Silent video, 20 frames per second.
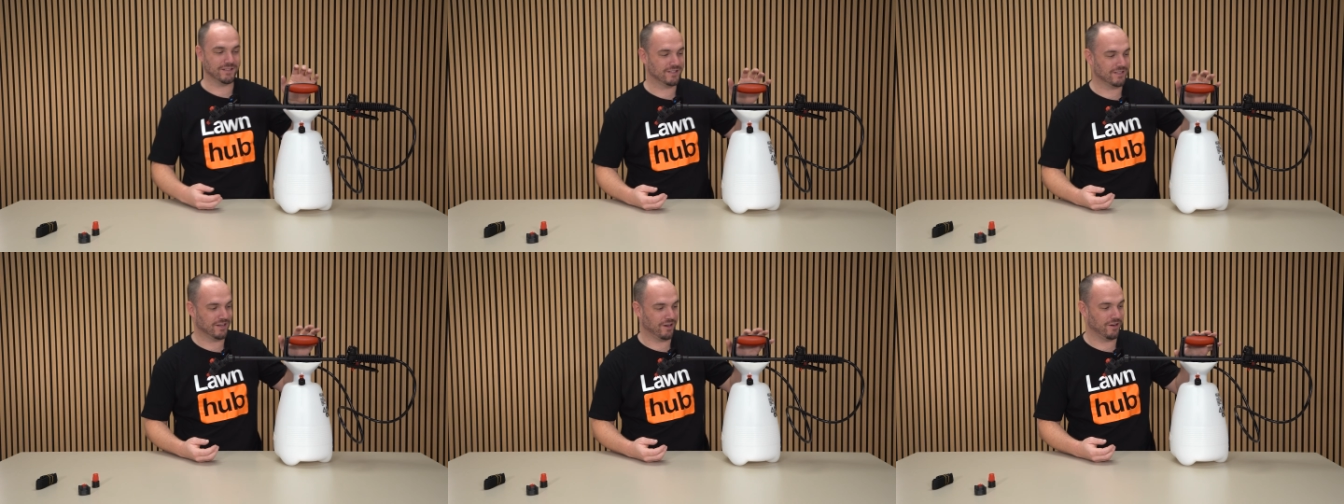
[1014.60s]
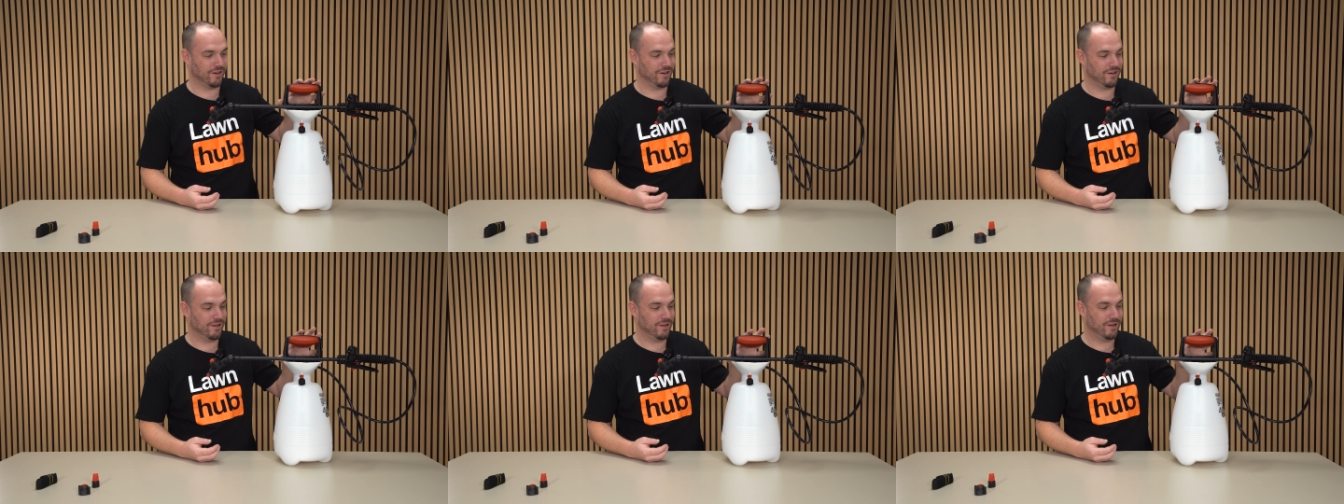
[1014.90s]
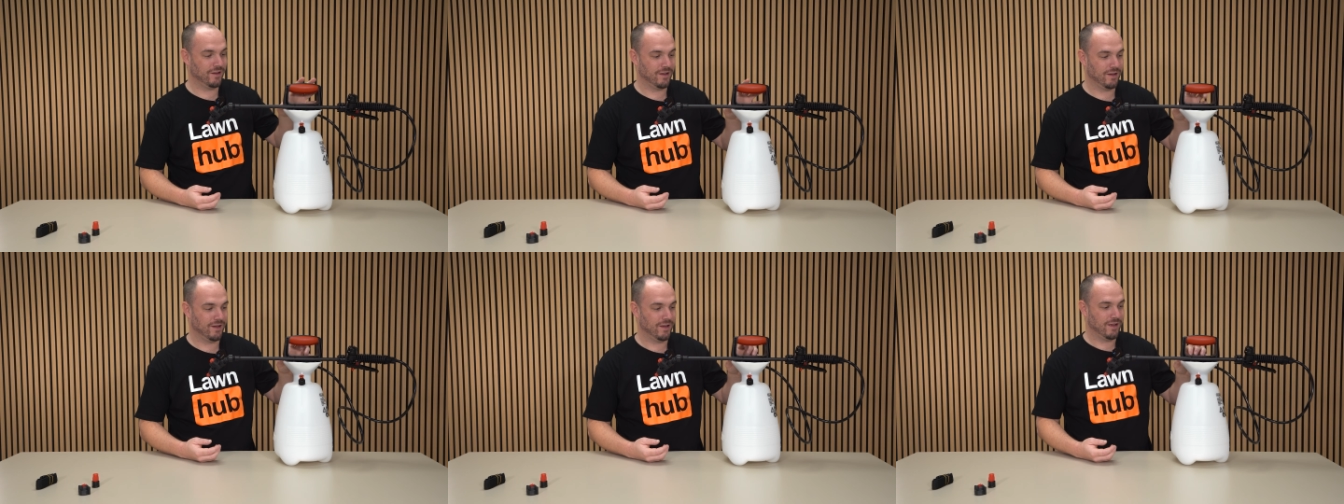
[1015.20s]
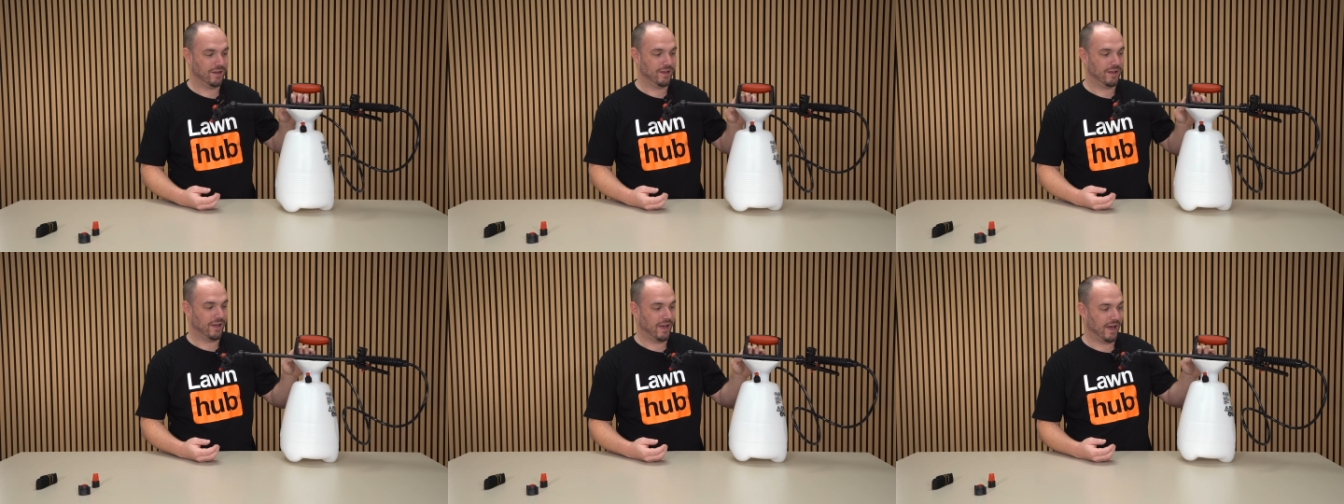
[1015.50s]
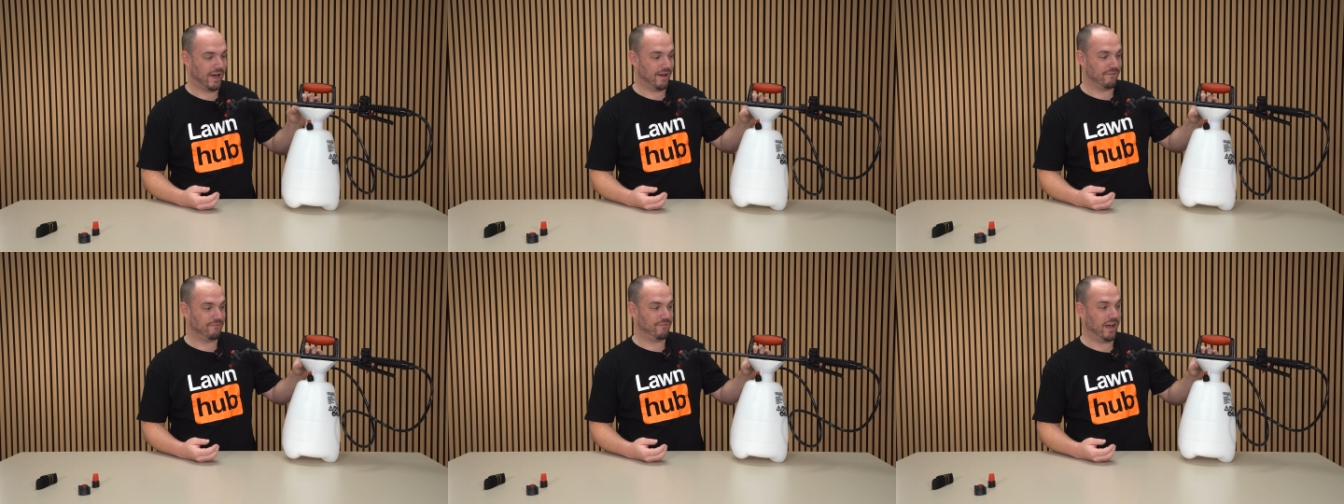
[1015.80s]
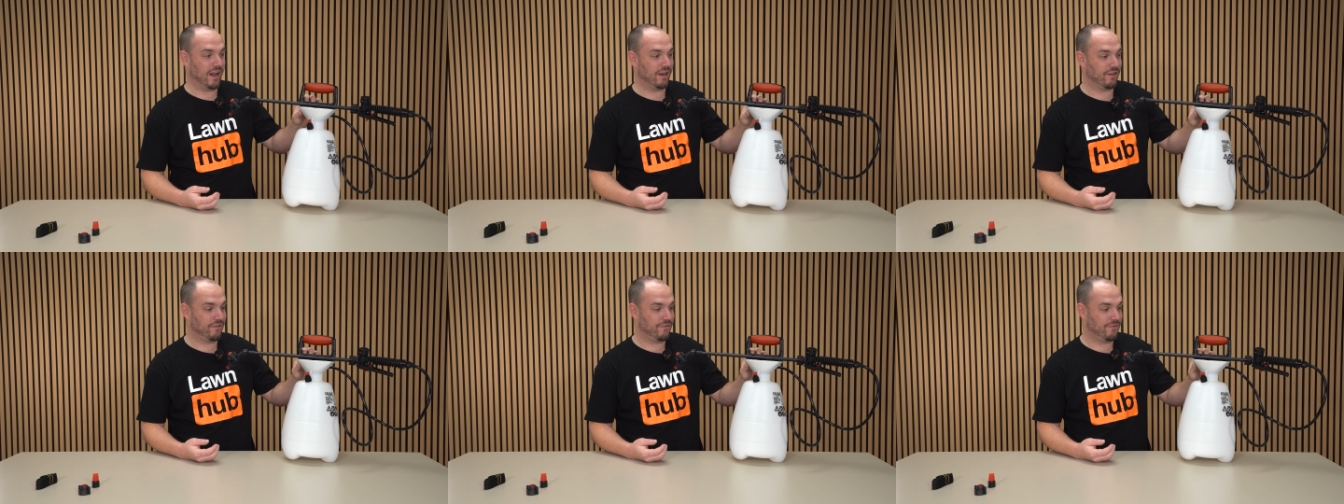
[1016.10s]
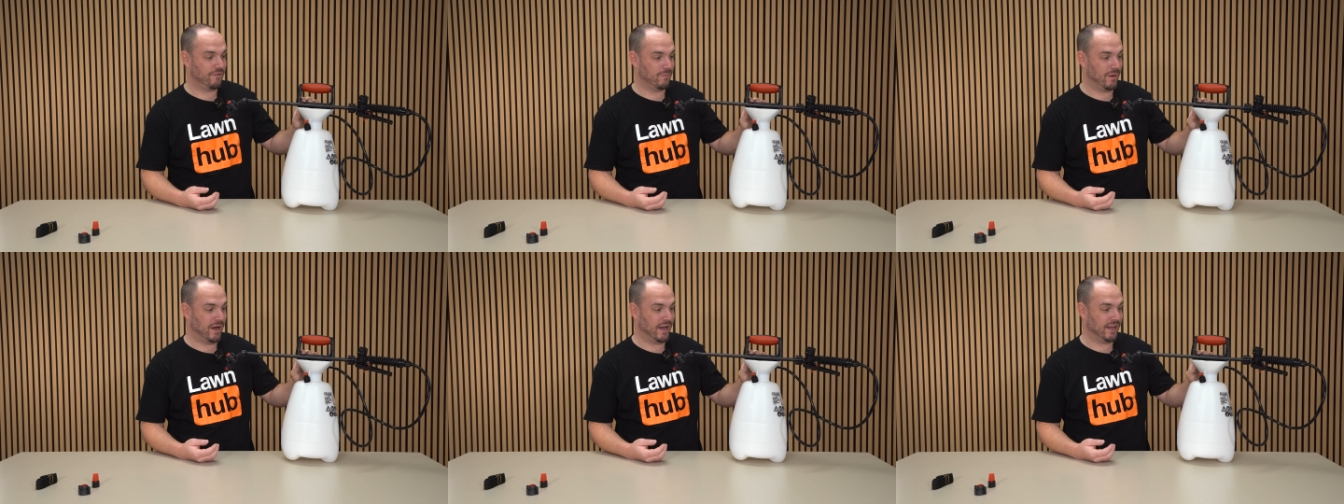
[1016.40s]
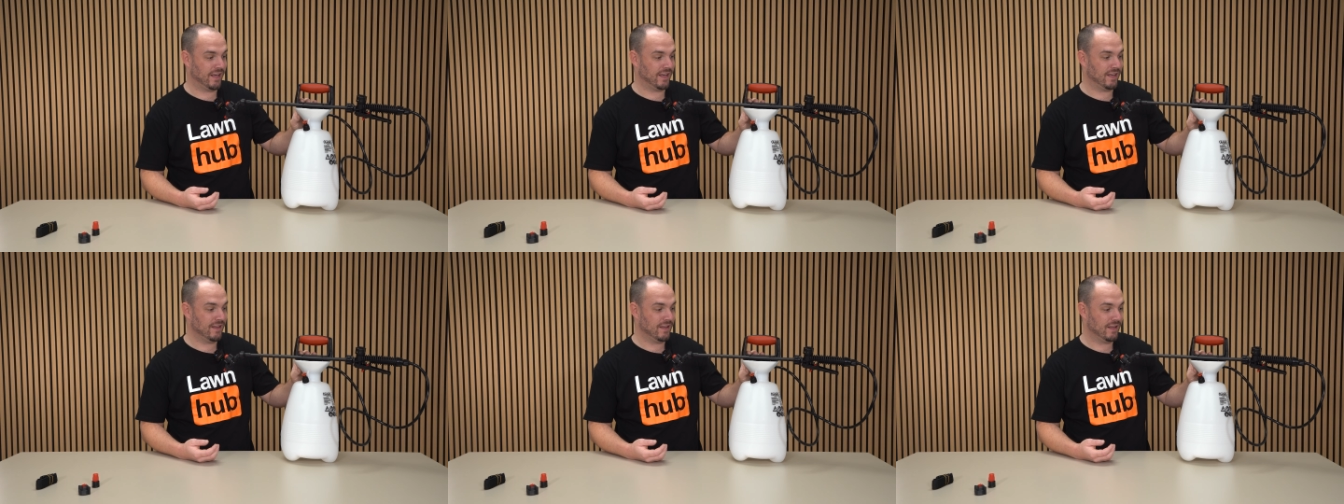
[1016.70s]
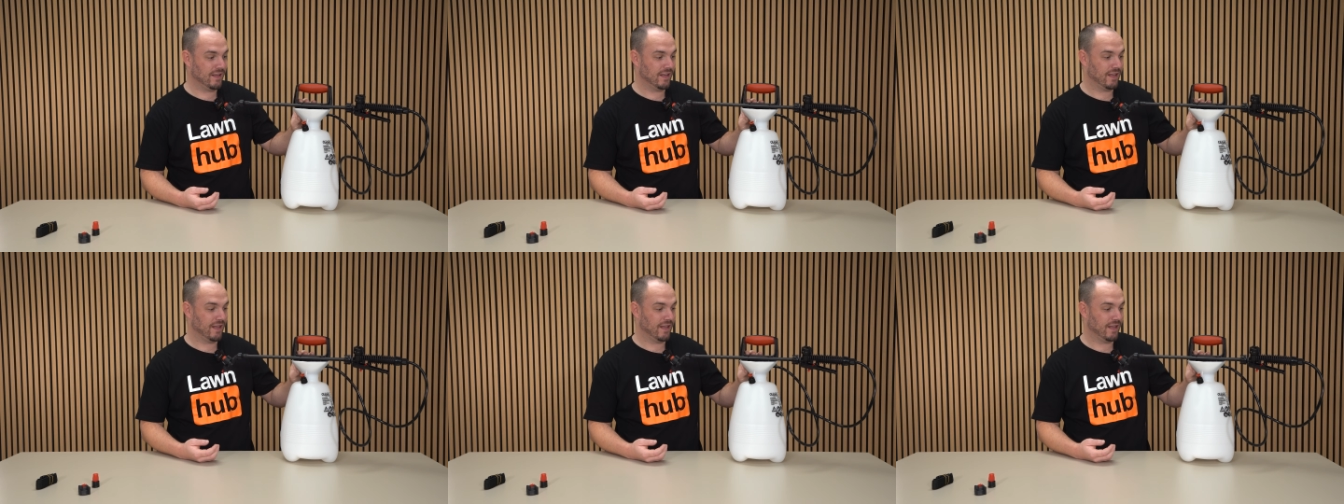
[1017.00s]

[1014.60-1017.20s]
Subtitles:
So value for money